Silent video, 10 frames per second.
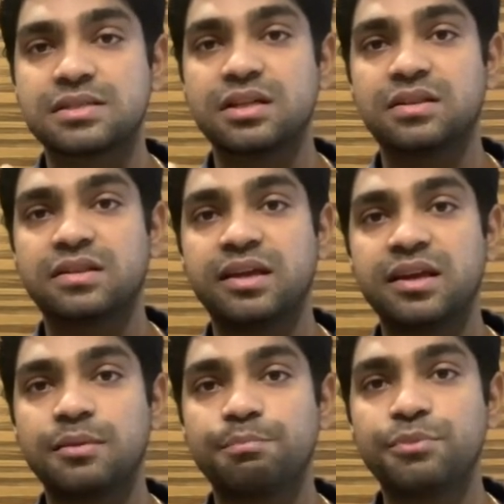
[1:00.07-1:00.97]
the
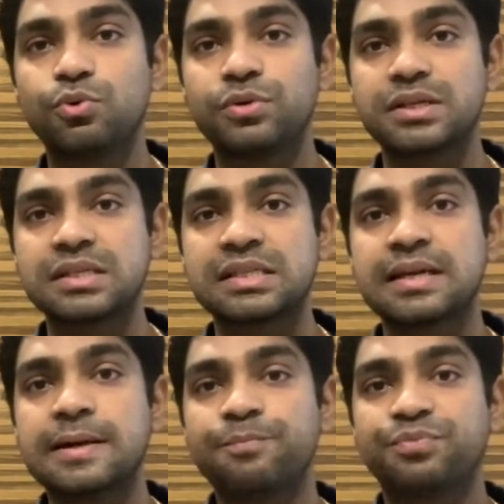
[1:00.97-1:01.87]
thick mucus
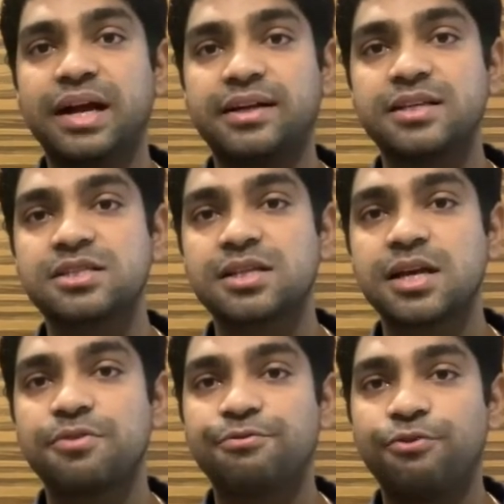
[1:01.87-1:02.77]
that is
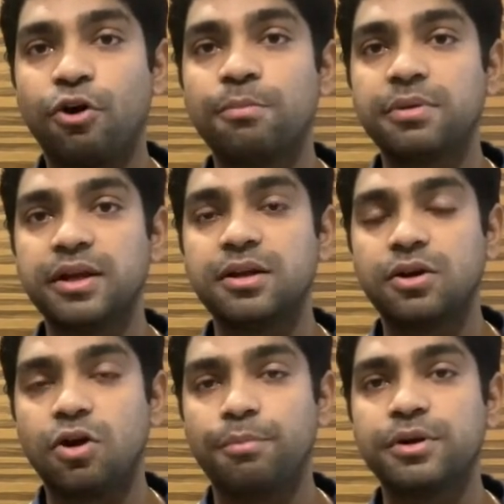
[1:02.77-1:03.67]
formed in
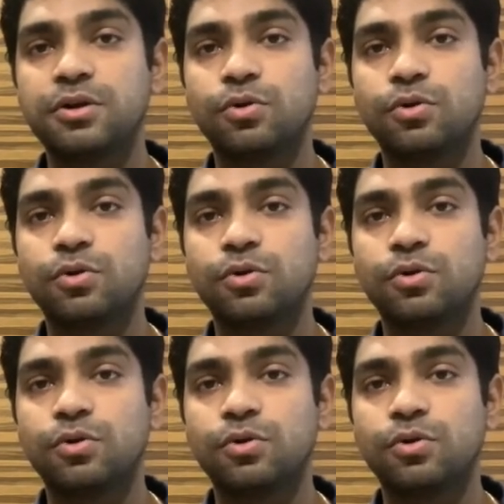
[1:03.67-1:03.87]
common